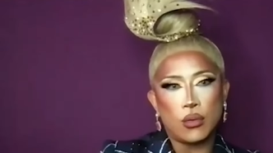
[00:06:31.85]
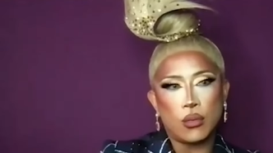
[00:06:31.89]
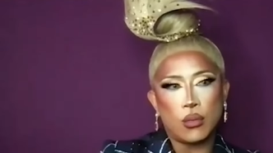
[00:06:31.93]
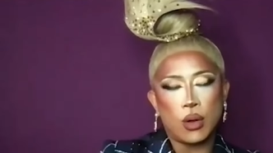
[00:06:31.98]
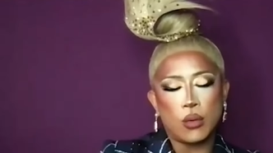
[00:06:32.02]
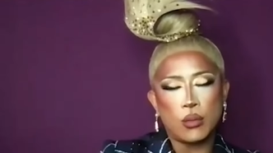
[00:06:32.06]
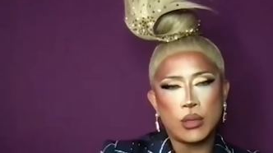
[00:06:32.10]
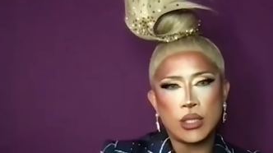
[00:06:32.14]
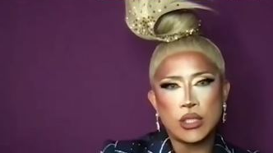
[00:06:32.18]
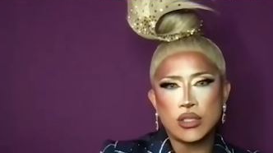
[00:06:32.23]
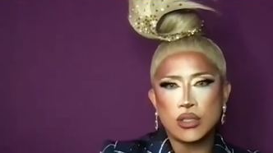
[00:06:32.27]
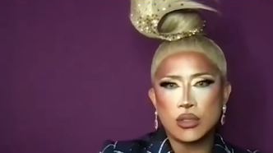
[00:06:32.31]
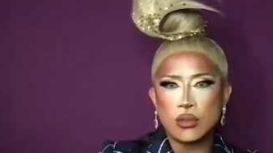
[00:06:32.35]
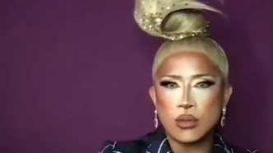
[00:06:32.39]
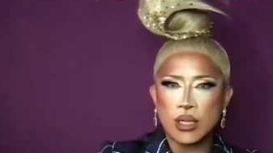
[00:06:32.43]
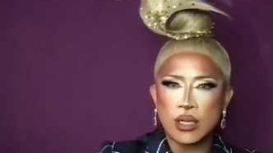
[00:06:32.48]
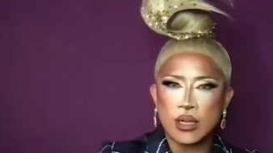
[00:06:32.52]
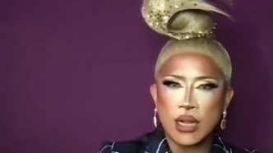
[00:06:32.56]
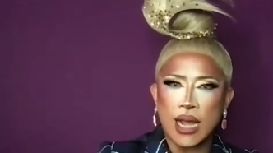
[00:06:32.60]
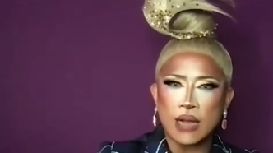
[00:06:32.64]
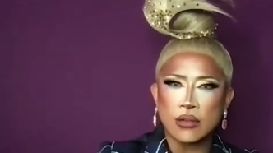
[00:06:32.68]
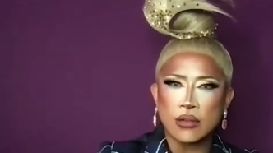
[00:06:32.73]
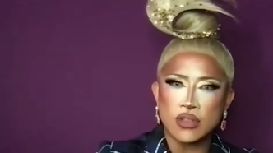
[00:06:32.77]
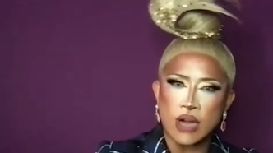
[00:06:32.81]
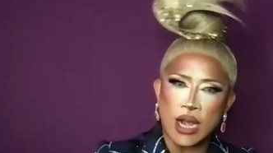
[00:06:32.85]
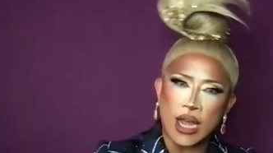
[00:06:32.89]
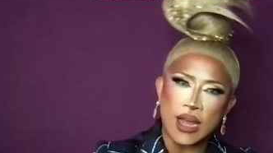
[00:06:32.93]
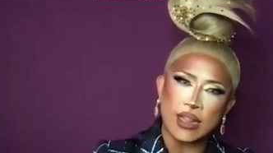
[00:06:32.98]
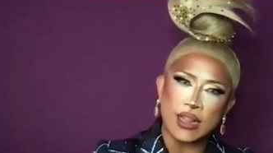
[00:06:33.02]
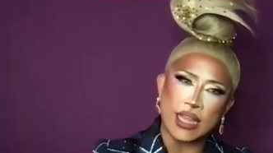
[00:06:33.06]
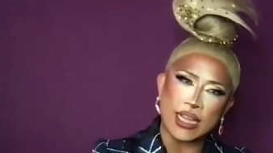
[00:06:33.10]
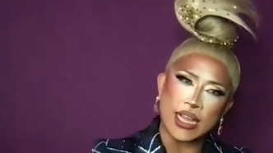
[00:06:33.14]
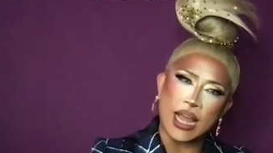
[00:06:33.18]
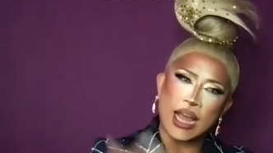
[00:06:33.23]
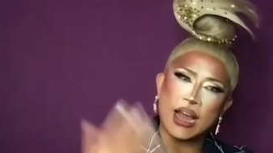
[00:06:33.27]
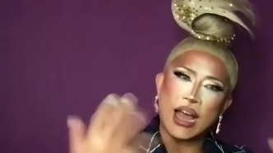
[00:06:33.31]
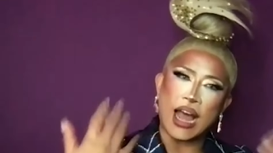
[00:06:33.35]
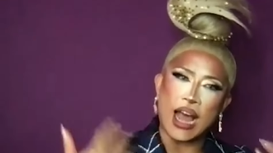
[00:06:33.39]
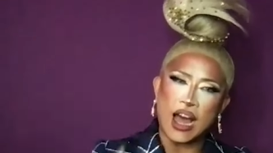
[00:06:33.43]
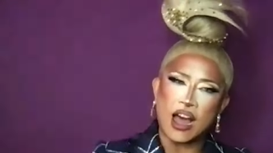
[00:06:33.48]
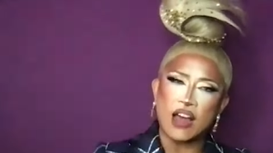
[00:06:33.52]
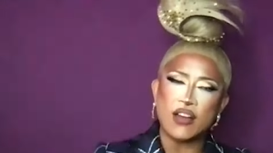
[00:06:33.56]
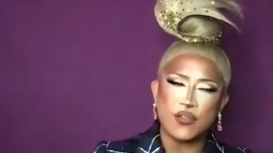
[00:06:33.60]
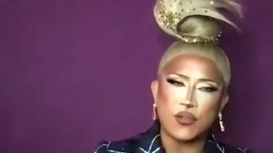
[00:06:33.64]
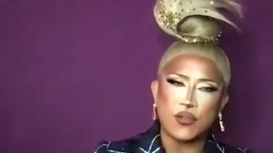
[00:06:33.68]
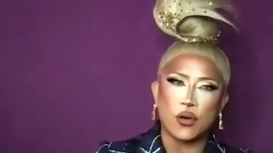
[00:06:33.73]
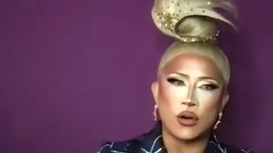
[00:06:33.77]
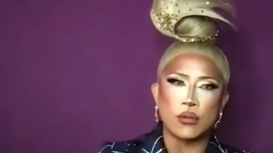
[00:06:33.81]
what we do in our like our
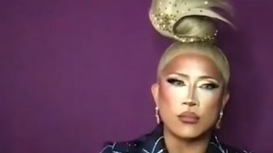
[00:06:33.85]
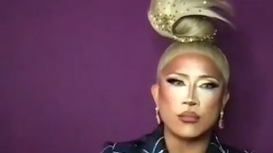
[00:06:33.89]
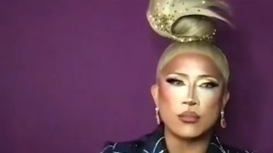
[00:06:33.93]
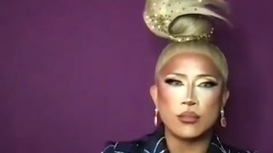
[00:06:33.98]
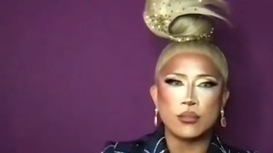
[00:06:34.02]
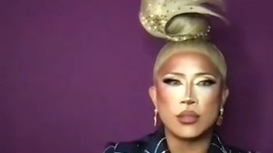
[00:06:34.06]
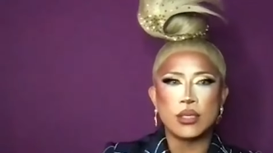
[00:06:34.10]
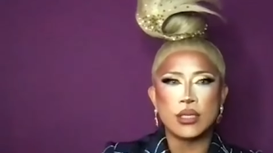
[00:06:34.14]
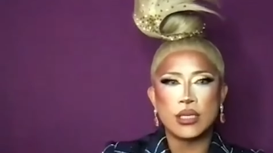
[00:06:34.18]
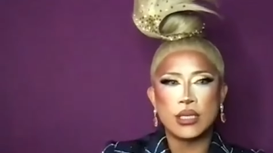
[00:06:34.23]
art form.